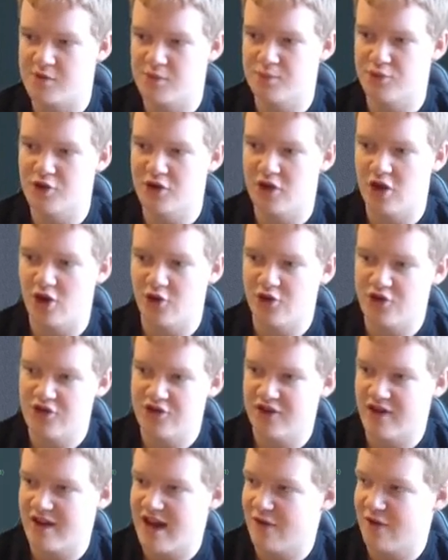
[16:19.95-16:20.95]
So Brun
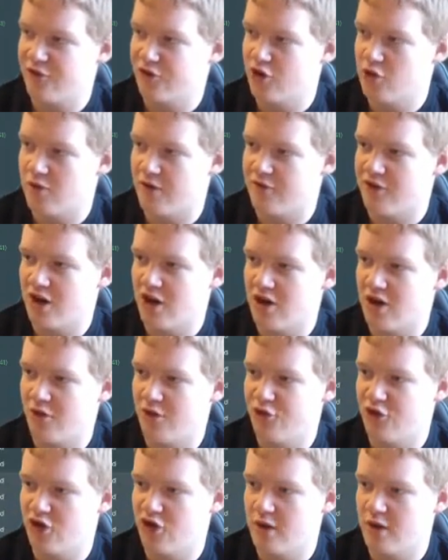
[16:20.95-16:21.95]
Larsen is going to have to come off at
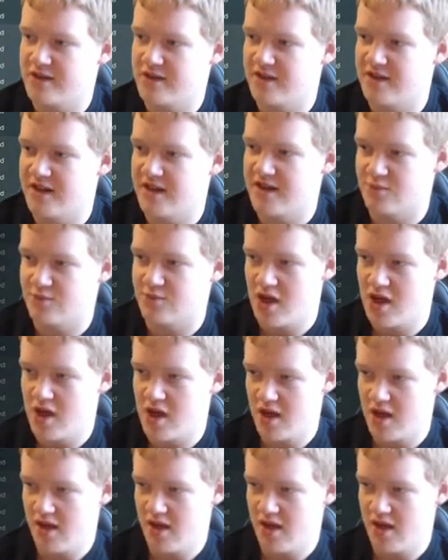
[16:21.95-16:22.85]
half-time, it seems.